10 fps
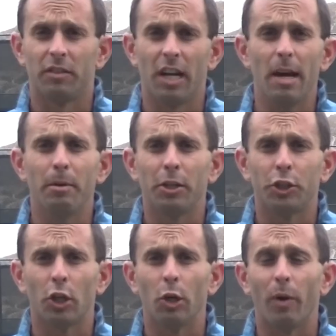Today I'm going to
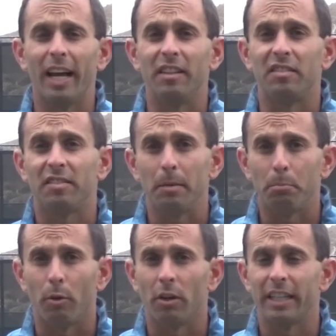show you a
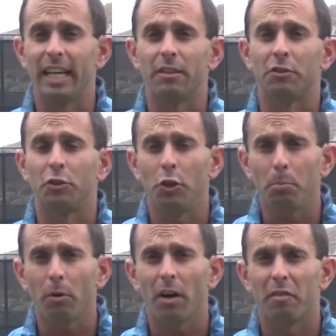simple yet
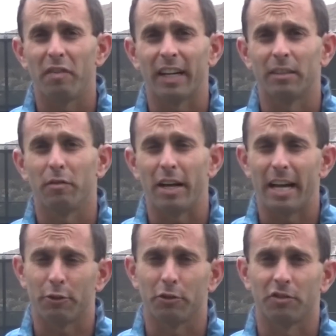super effective
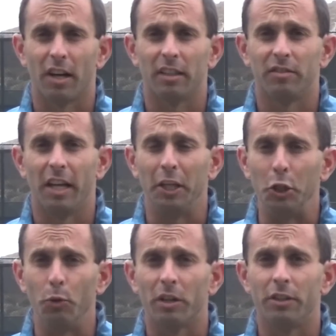exercise that
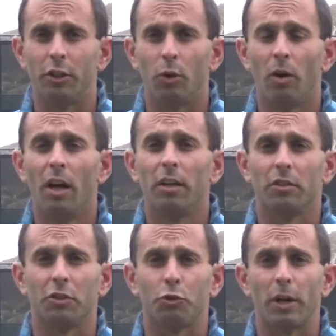you can do
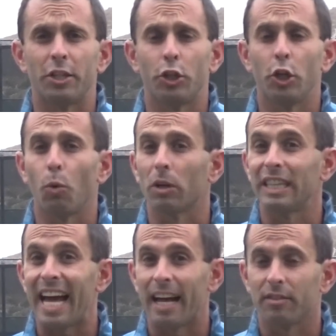to stretch your
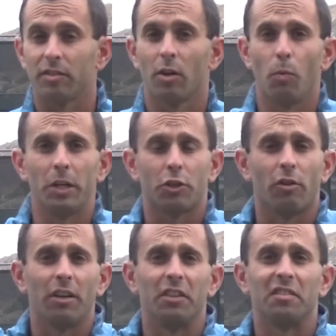lats, which
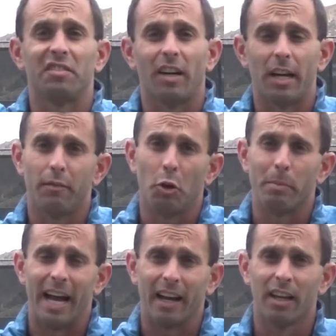are on the side of your
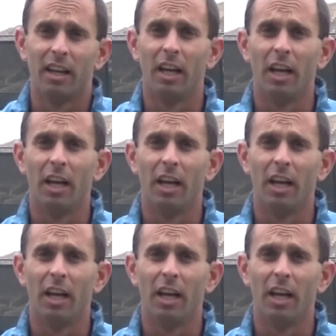back.